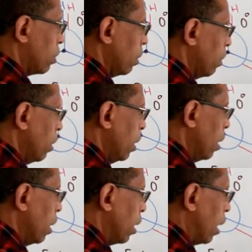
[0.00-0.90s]
So
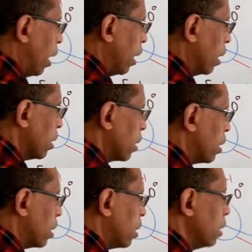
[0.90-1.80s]
another
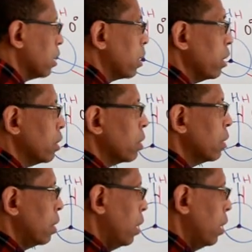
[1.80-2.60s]
60 degrees,